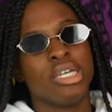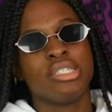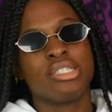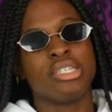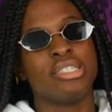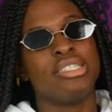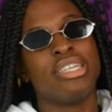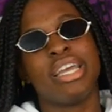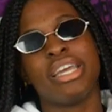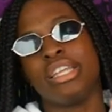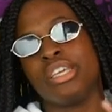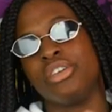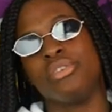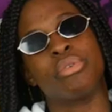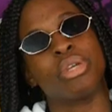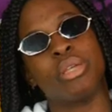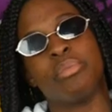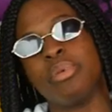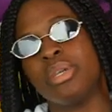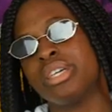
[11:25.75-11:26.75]
to Danny
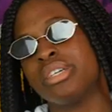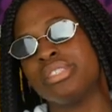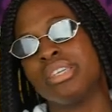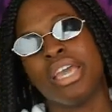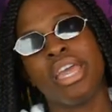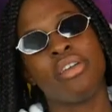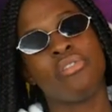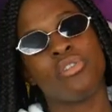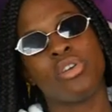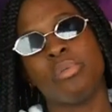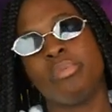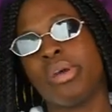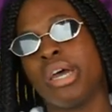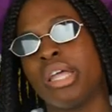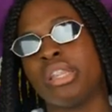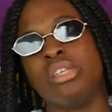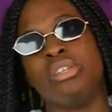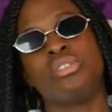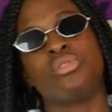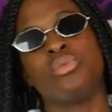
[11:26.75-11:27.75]
Green, because Avery
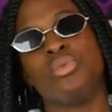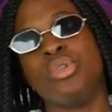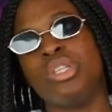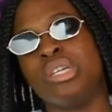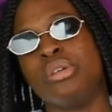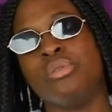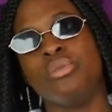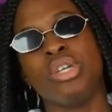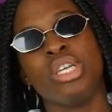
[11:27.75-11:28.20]
Bradley, sweetie,